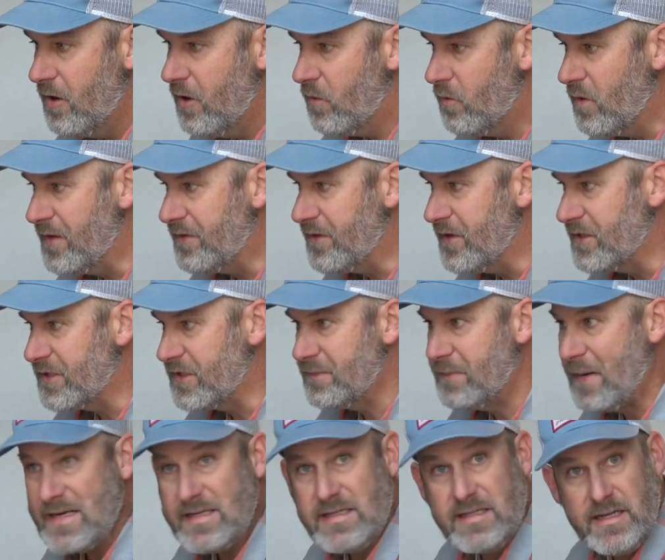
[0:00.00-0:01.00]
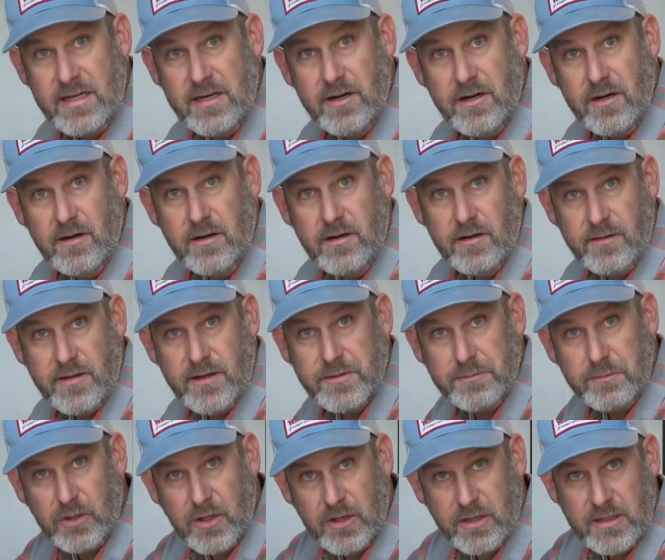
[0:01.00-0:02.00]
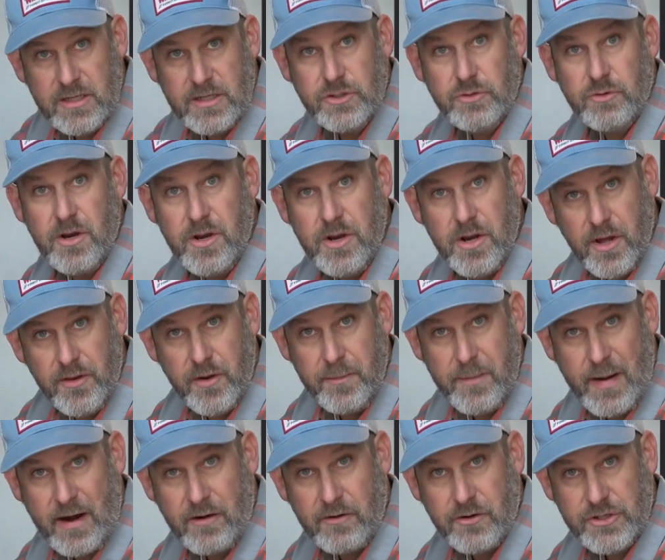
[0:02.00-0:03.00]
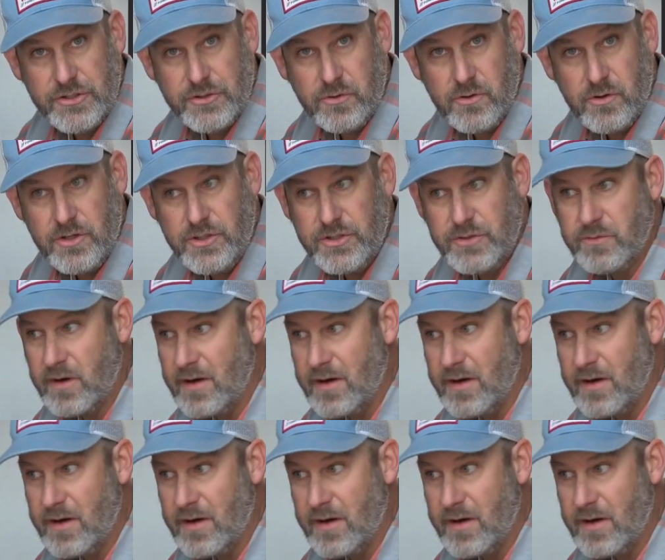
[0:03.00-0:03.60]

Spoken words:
with a space heater that's plugged into another power source.